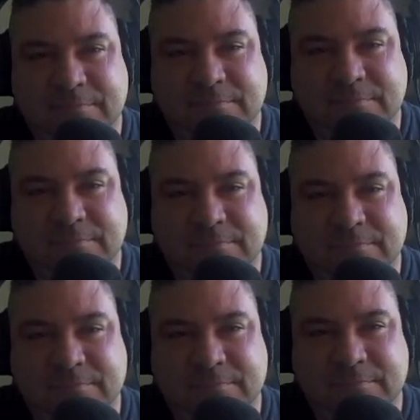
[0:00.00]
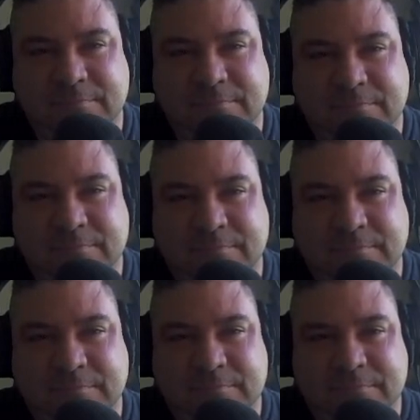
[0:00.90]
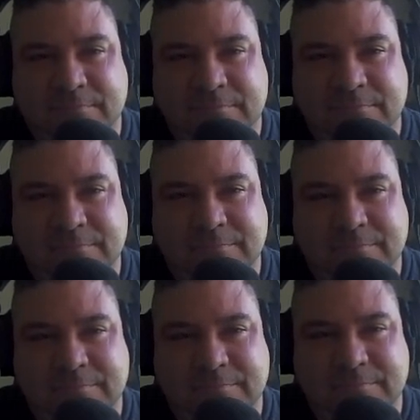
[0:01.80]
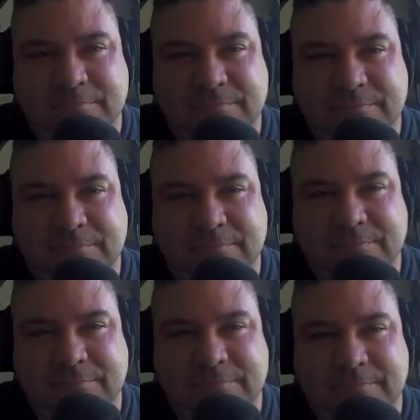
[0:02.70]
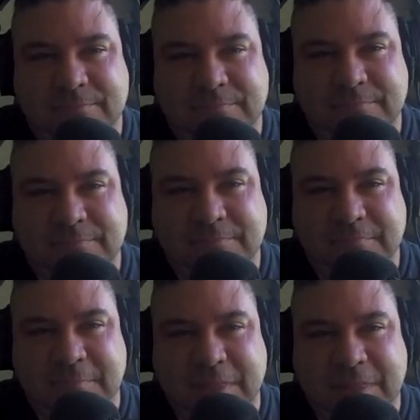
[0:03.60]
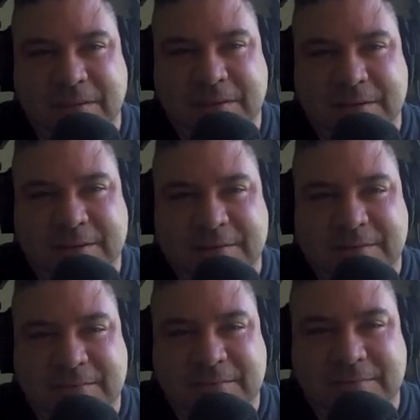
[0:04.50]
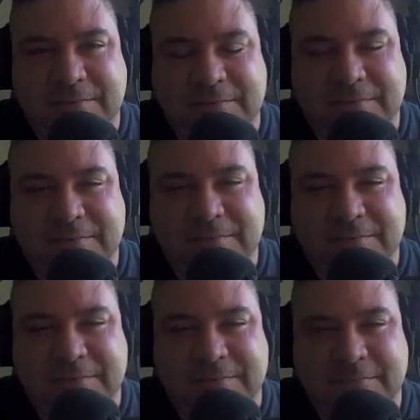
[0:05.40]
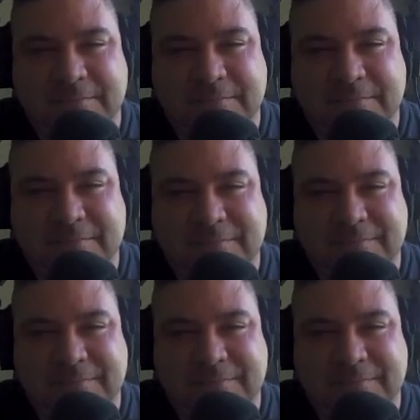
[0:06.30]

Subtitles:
No words are spoken by the person on screen.